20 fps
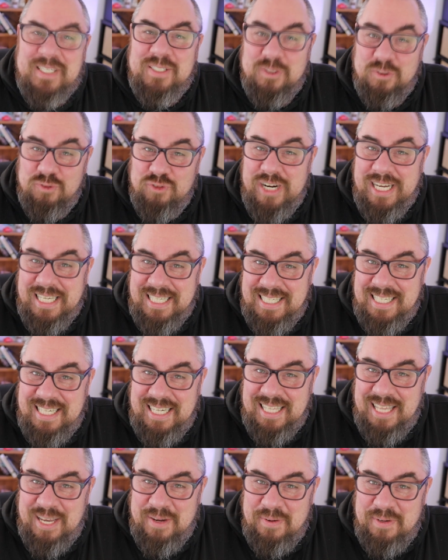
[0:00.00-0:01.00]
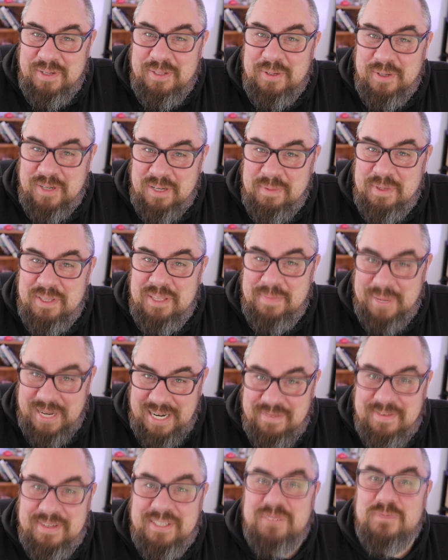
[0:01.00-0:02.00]
So dress as a clown and talk about the
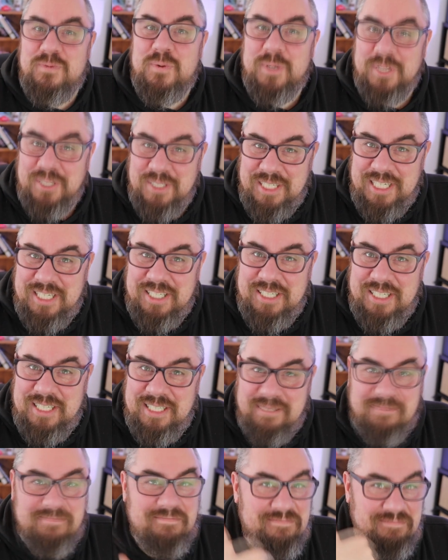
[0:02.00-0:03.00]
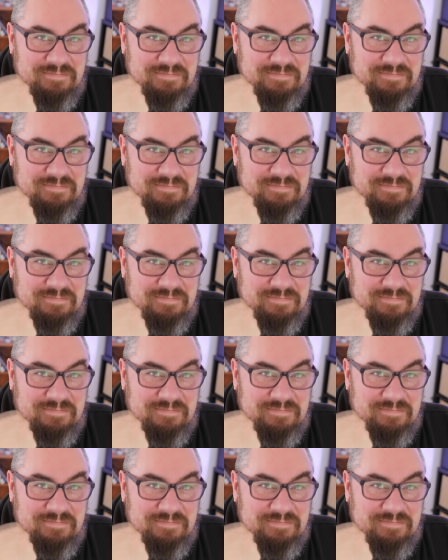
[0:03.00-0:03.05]
benefits of water changes.